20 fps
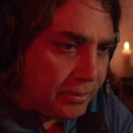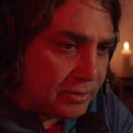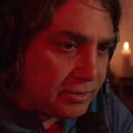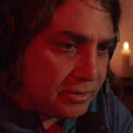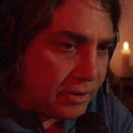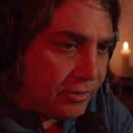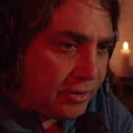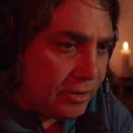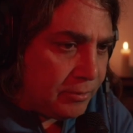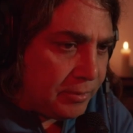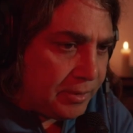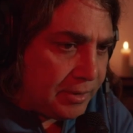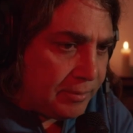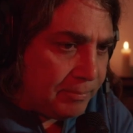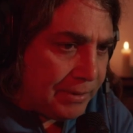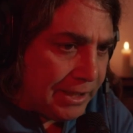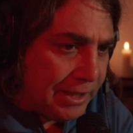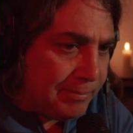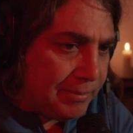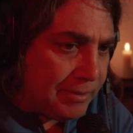So there will be
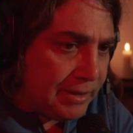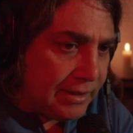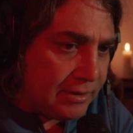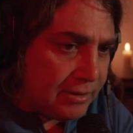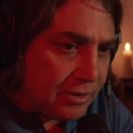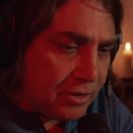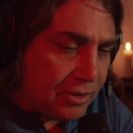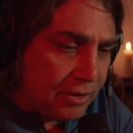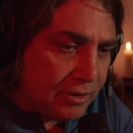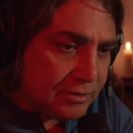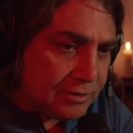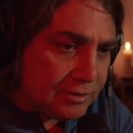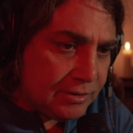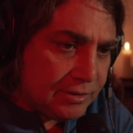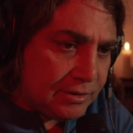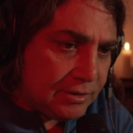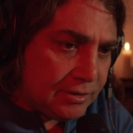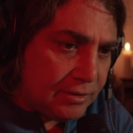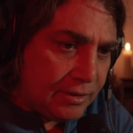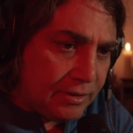people at the
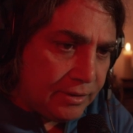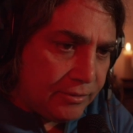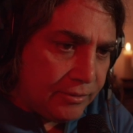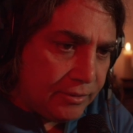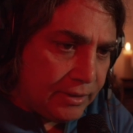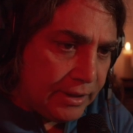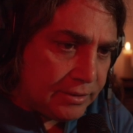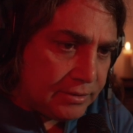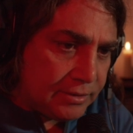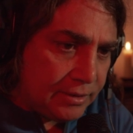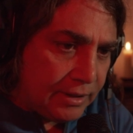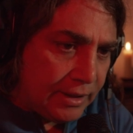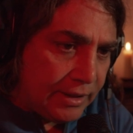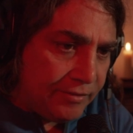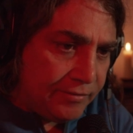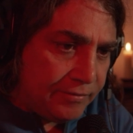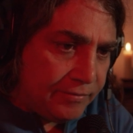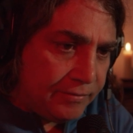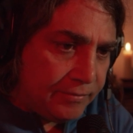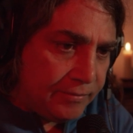concerts? They're allowed to
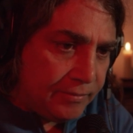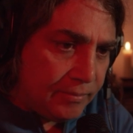have.